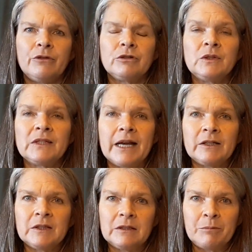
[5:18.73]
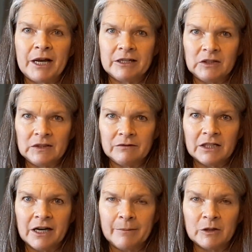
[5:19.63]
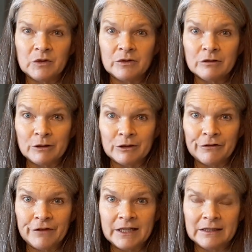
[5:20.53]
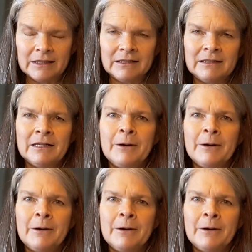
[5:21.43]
through cycles and patterns of time. Those are the lunar phases.